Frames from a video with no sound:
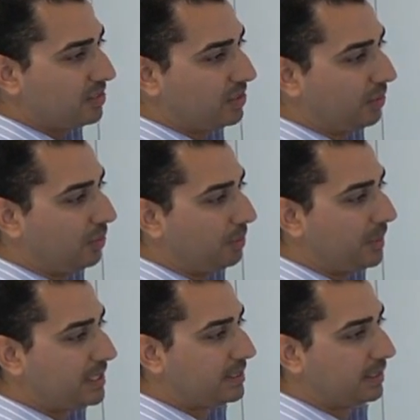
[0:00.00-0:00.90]
So
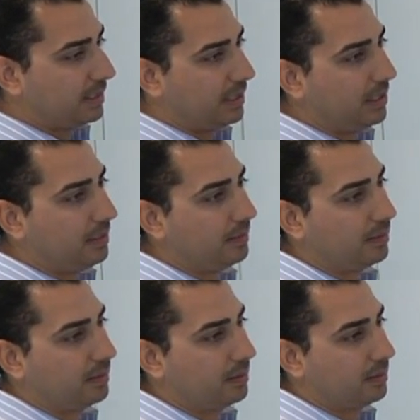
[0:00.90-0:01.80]
basically,
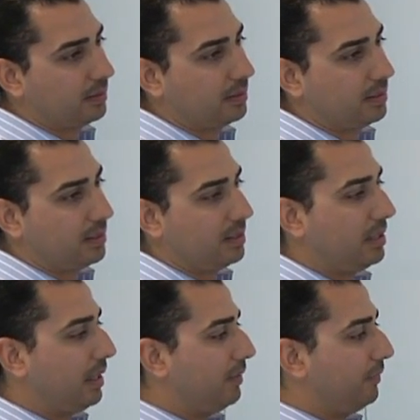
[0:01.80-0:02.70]

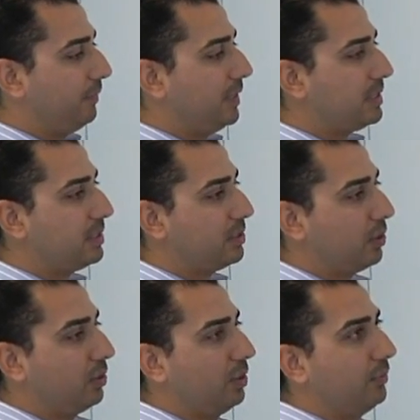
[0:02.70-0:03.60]
if this is
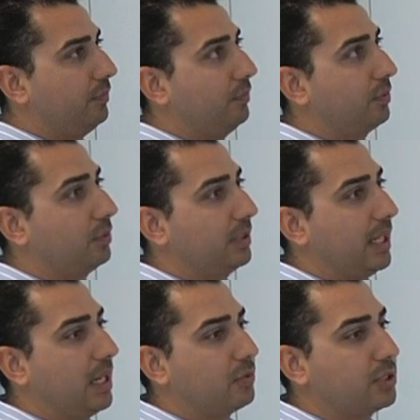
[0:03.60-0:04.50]
the curve for
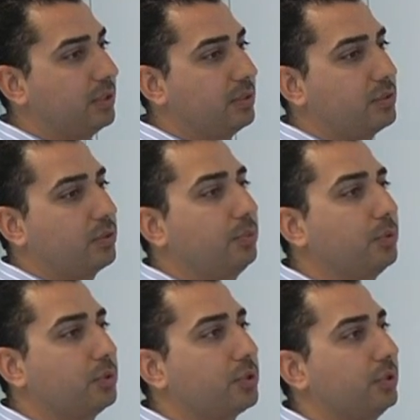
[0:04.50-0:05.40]
the Gaussian
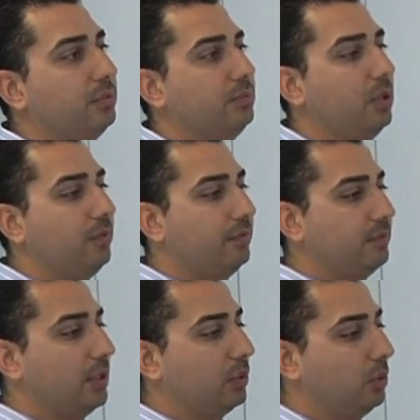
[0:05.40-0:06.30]
distribution
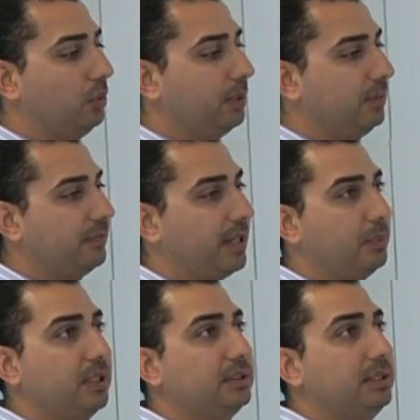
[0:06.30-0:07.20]
of the global
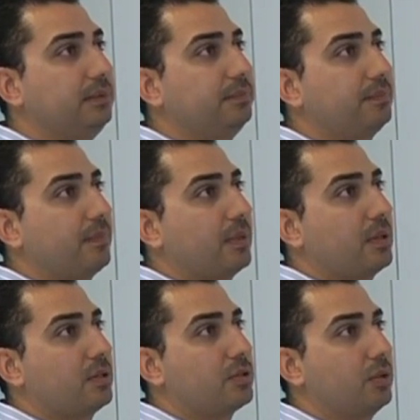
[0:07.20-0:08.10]
variability,
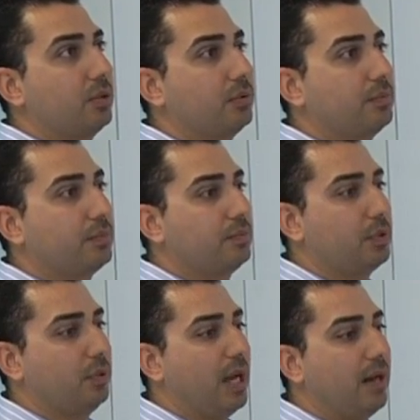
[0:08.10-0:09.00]
so
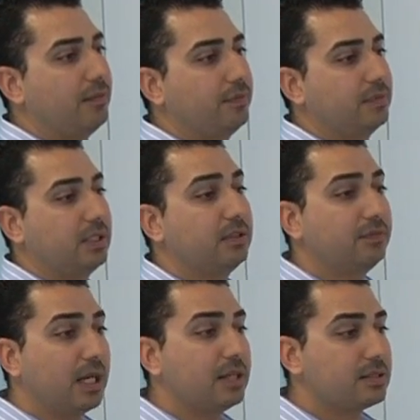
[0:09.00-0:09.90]
you have the
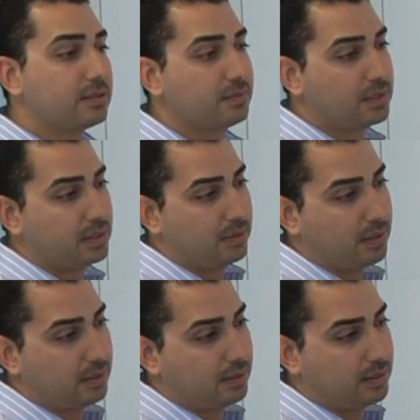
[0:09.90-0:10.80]
device,
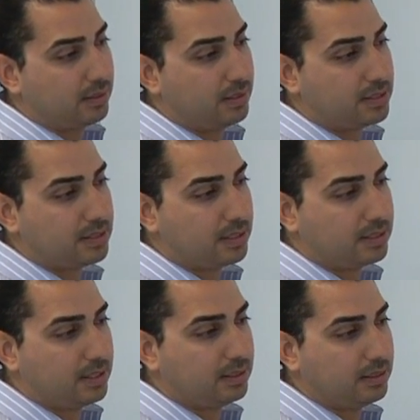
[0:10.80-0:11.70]
this is
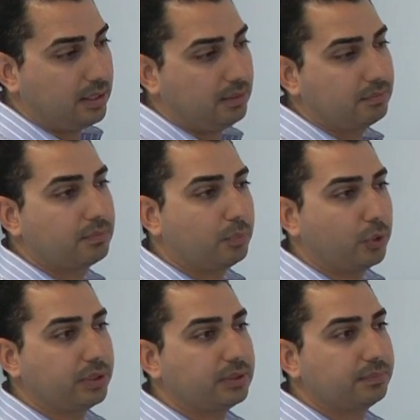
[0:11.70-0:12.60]
the TT
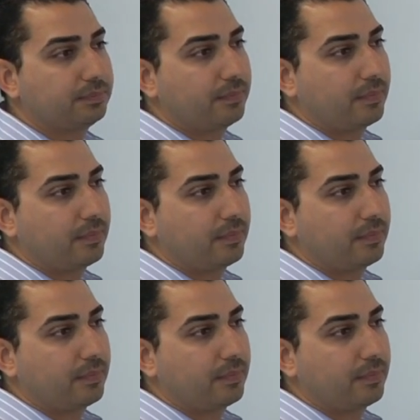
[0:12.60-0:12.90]
point,